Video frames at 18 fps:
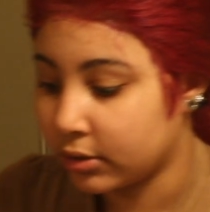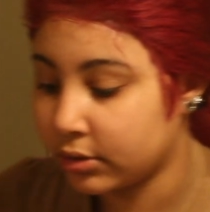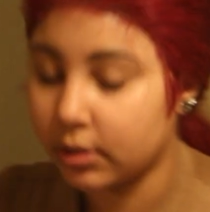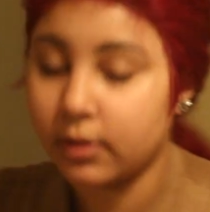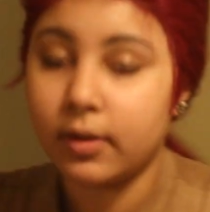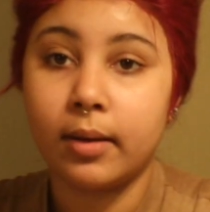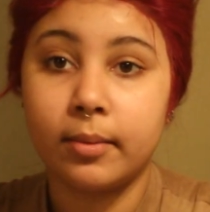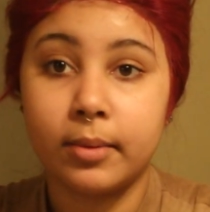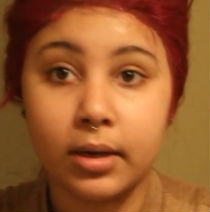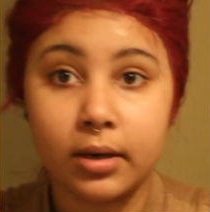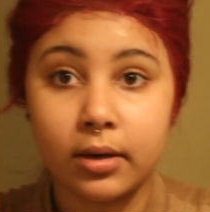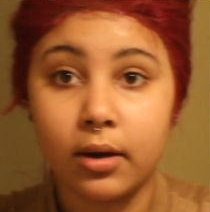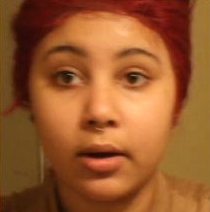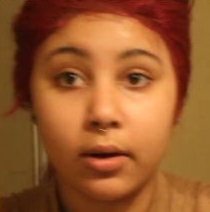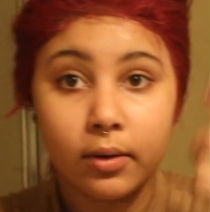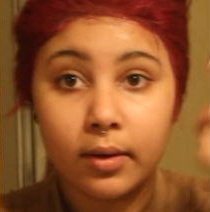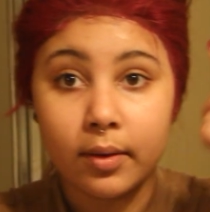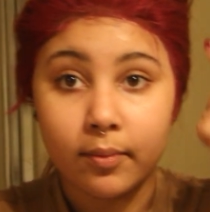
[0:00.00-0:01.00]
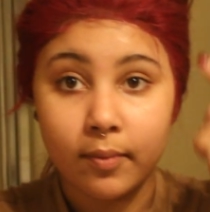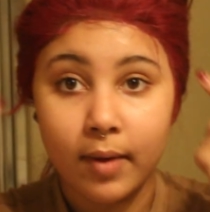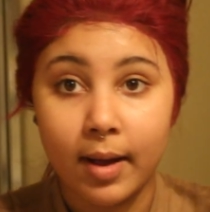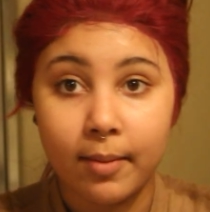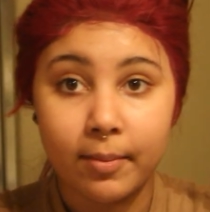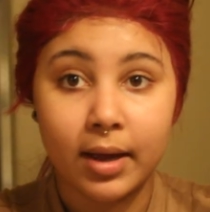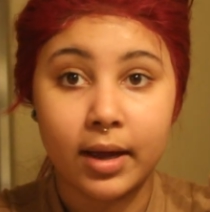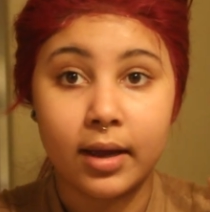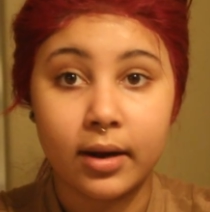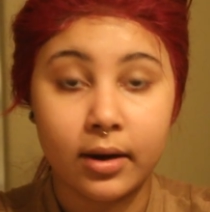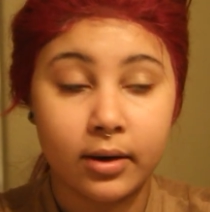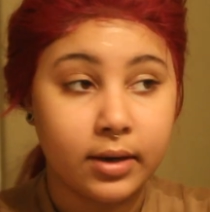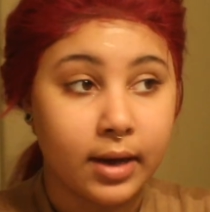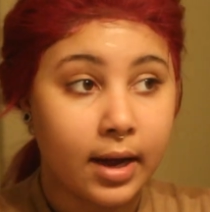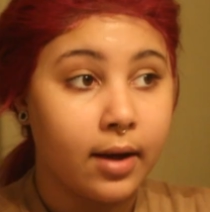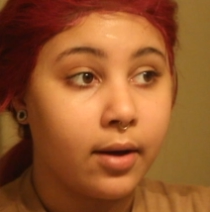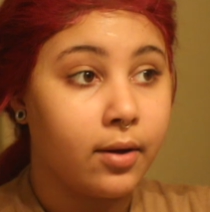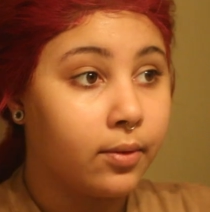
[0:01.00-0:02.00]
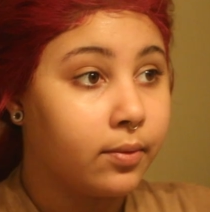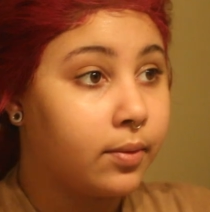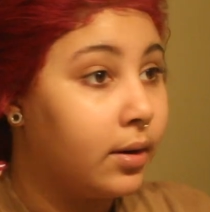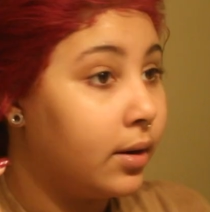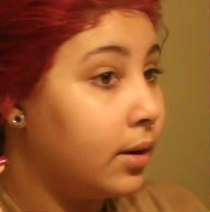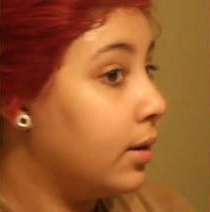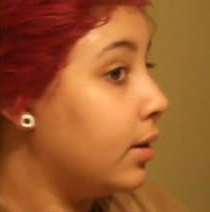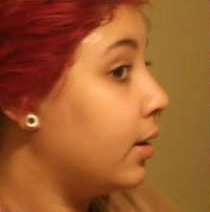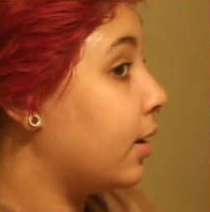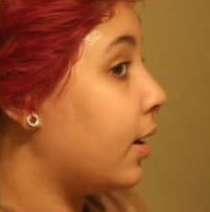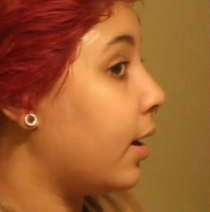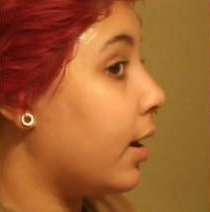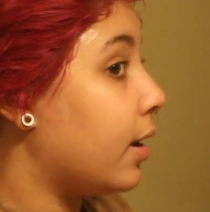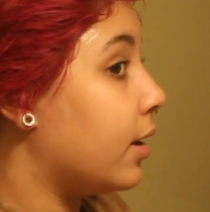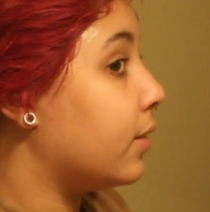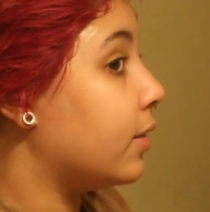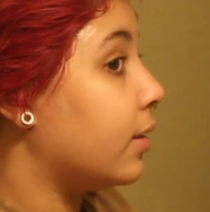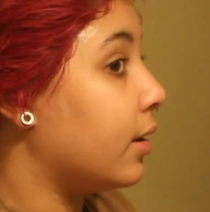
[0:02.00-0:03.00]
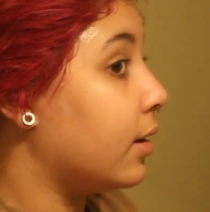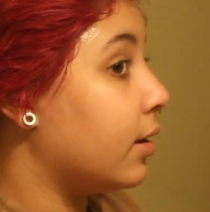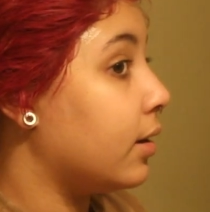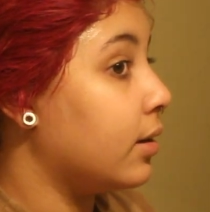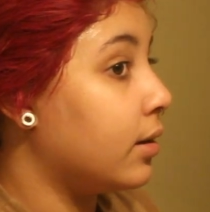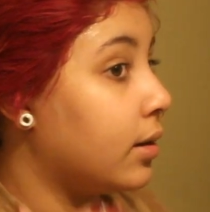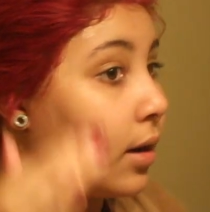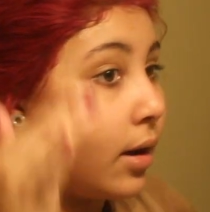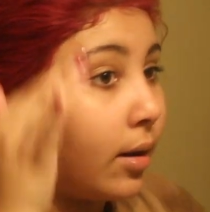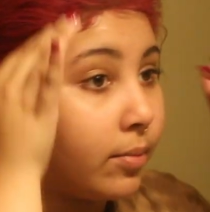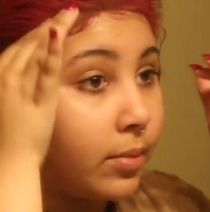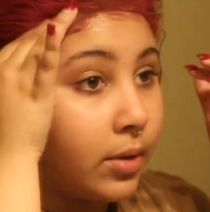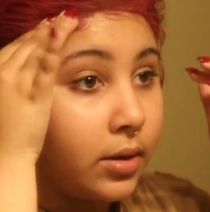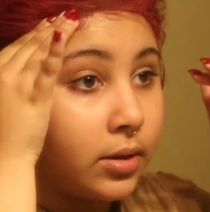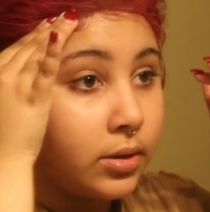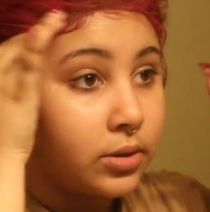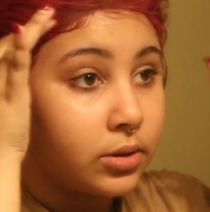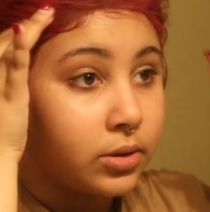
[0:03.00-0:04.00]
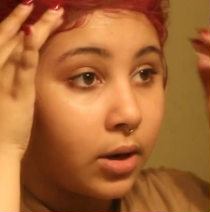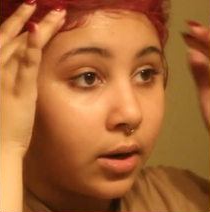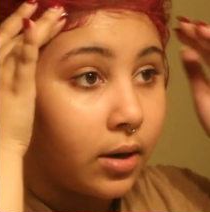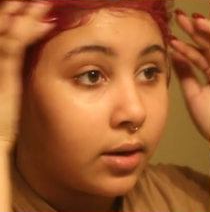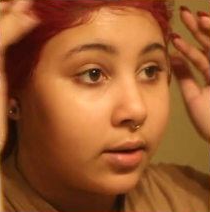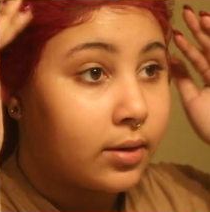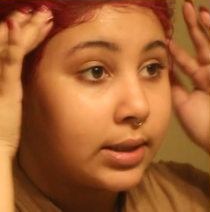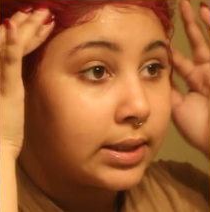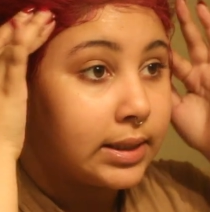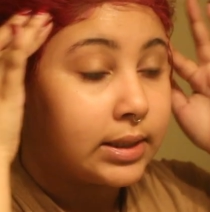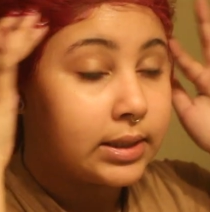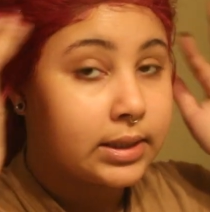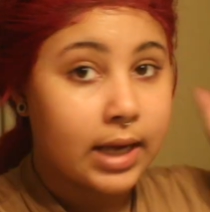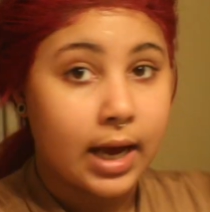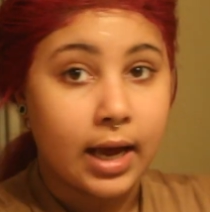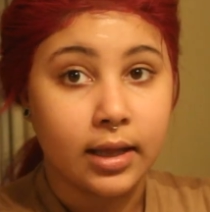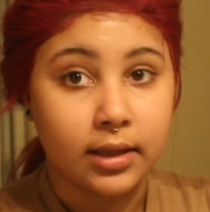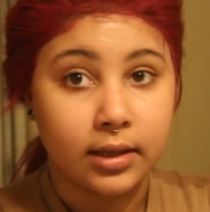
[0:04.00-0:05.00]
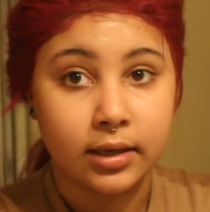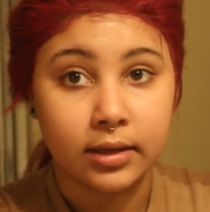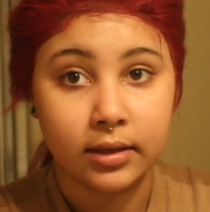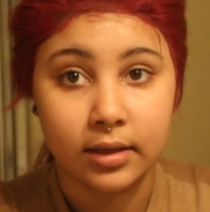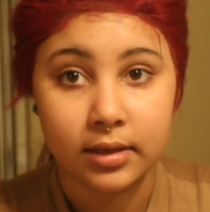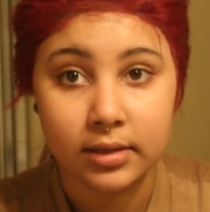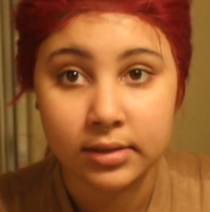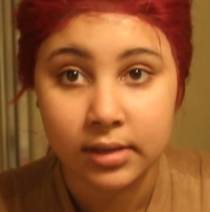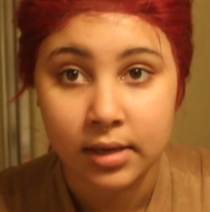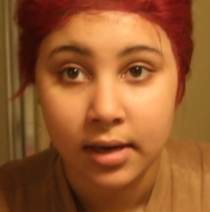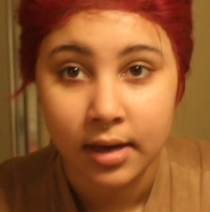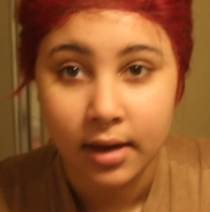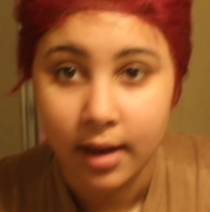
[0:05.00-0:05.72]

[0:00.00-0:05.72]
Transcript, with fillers: So I'm gonna go and wrap my hair down and then I'm gonna start styling this.